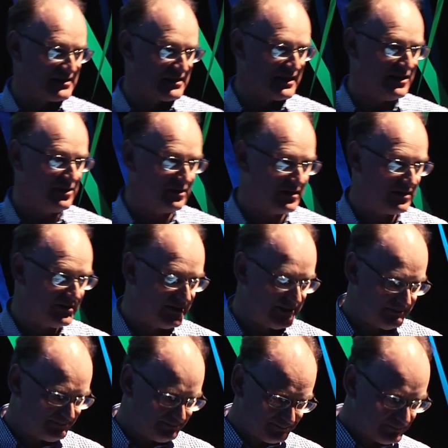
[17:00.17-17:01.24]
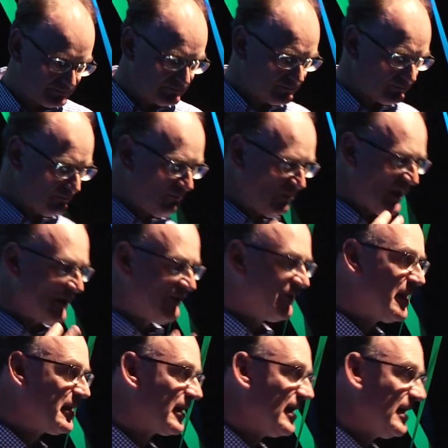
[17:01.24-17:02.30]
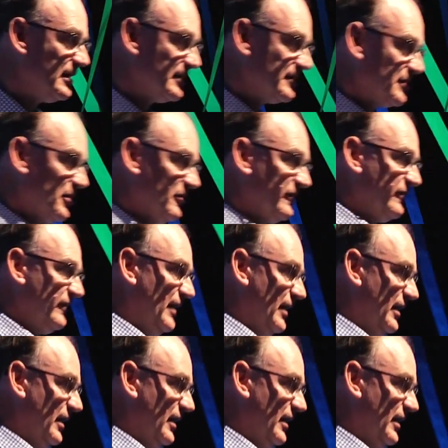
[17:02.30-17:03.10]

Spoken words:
St Kilda and Funk Island off